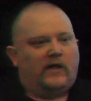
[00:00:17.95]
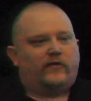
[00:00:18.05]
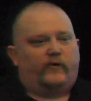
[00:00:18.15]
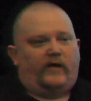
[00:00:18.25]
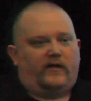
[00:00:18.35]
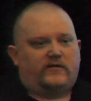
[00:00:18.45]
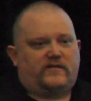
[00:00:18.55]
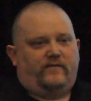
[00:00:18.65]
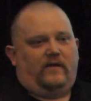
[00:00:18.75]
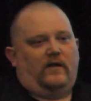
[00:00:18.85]
three others
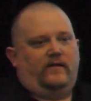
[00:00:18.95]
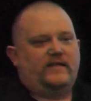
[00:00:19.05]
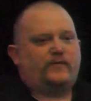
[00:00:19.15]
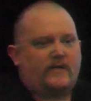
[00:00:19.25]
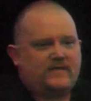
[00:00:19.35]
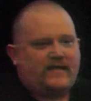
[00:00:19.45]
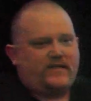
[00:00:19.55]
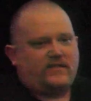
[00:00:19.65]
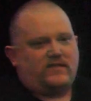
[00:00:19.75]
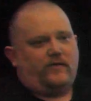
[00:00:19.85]
of these
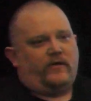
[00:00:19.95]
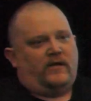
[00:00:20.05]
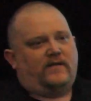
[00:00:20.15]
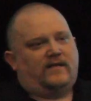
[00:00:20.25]
presentations going on